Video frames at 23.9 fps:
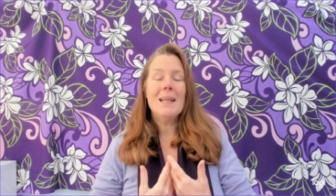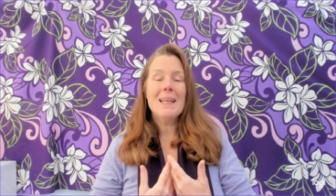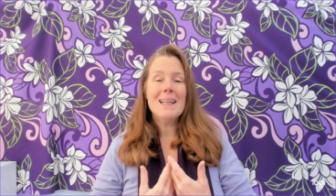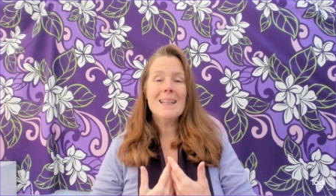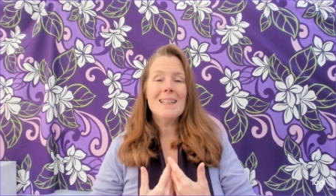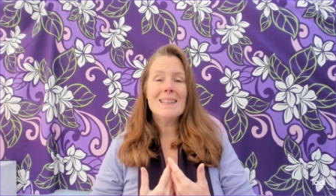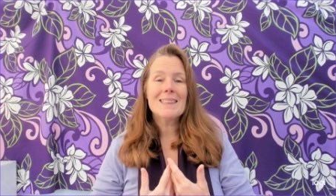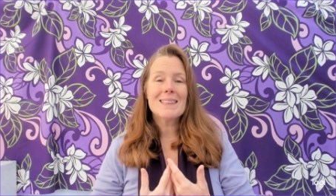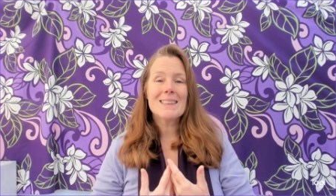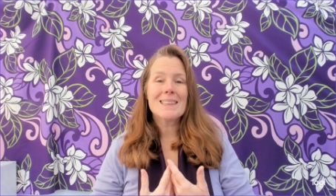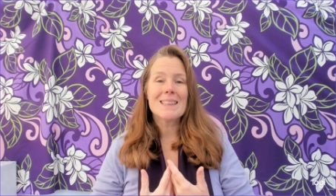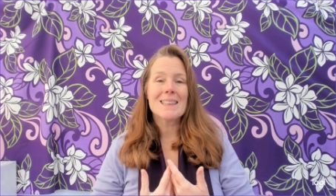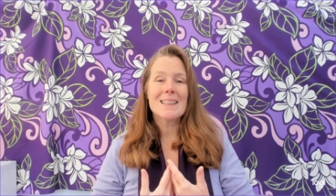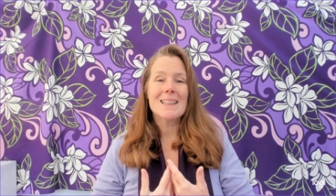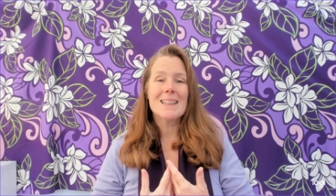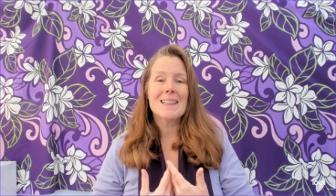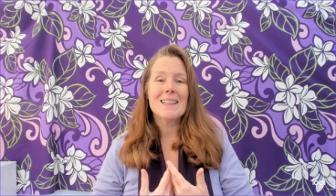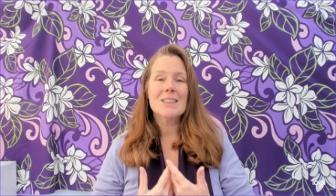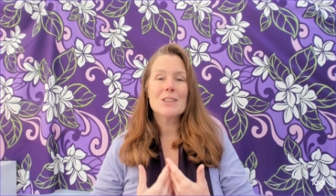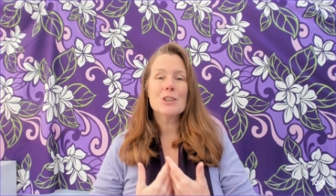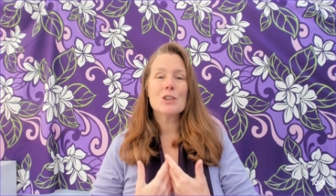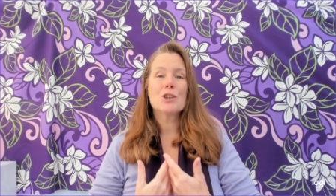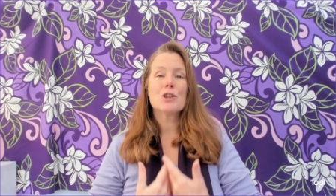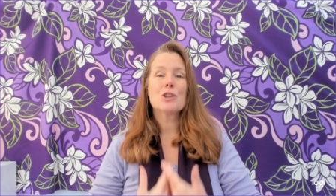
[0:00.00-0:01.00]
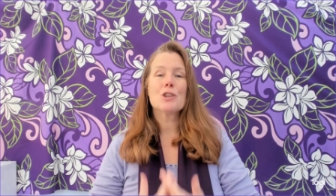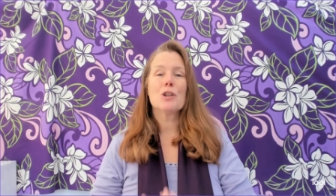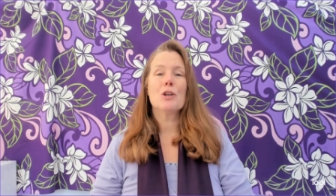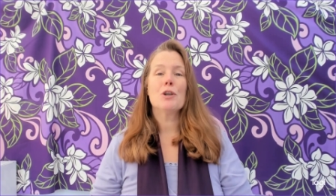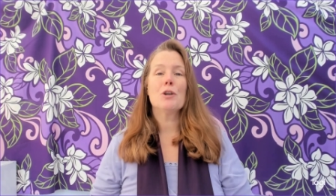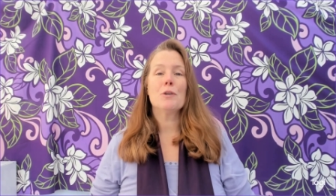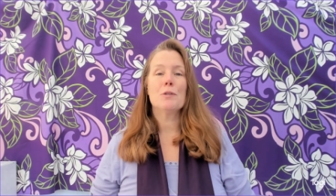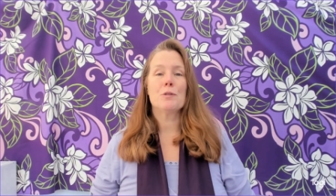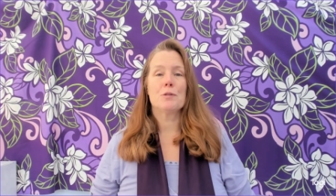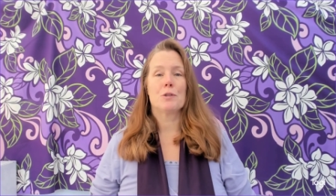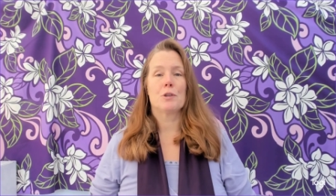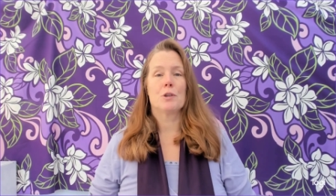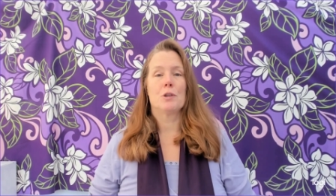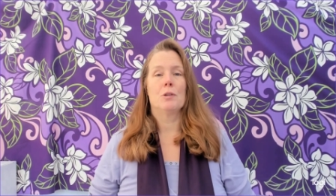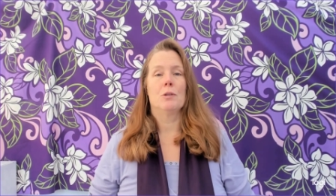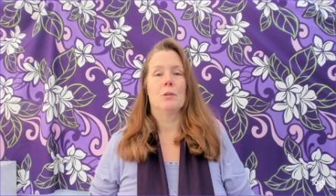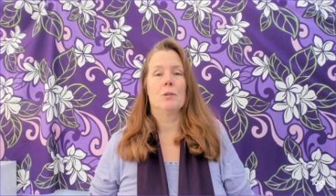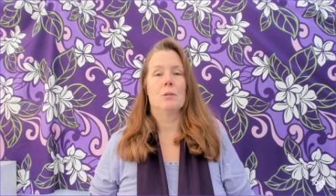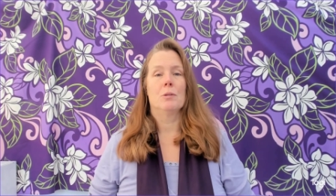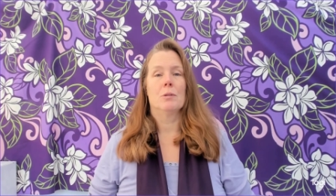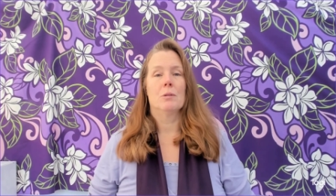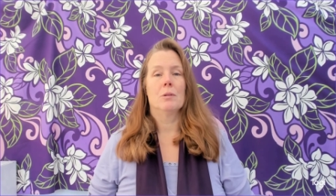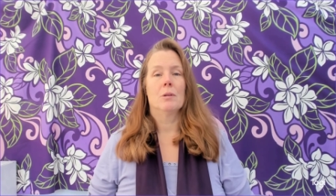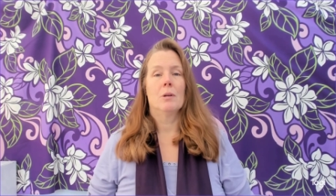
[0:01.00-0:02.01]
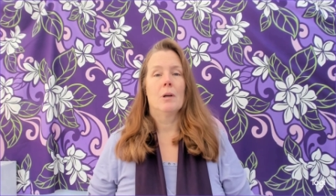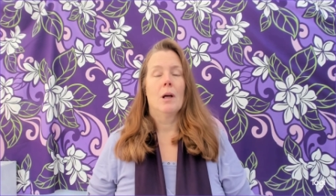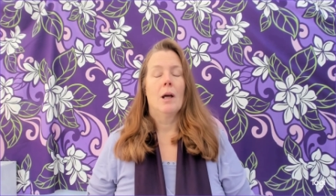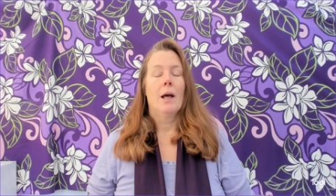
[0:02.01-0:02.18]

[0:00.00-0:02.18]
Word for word: pleasing serves you.